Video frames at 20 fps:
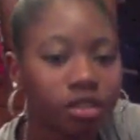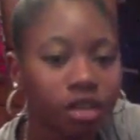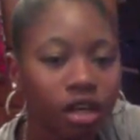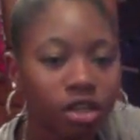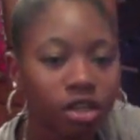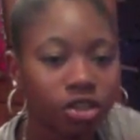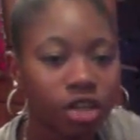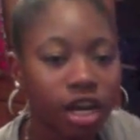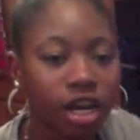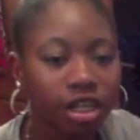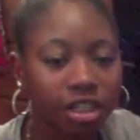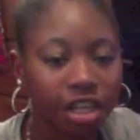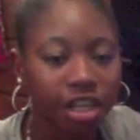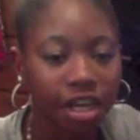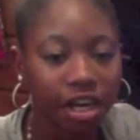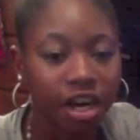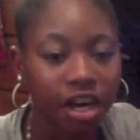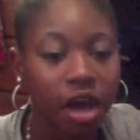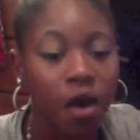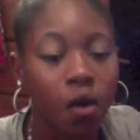a trash
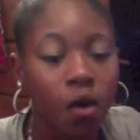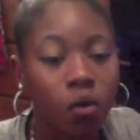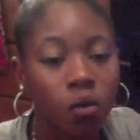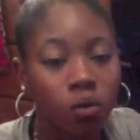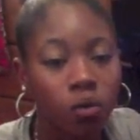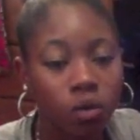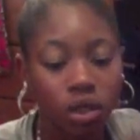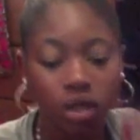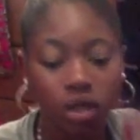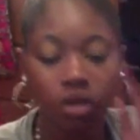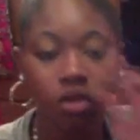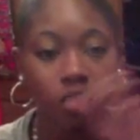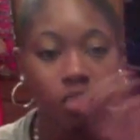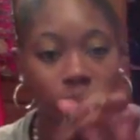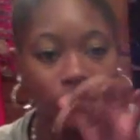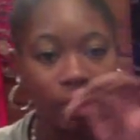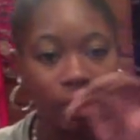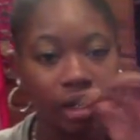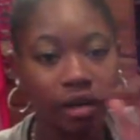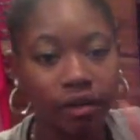can with
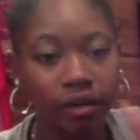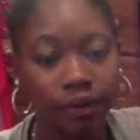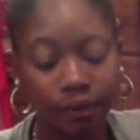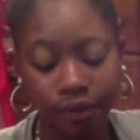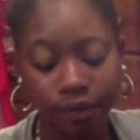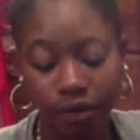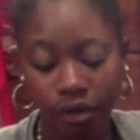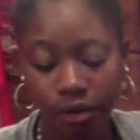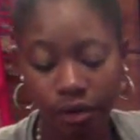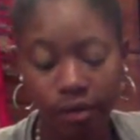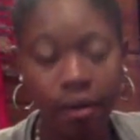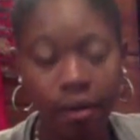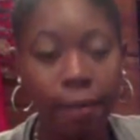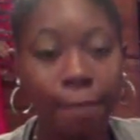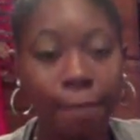soap in it for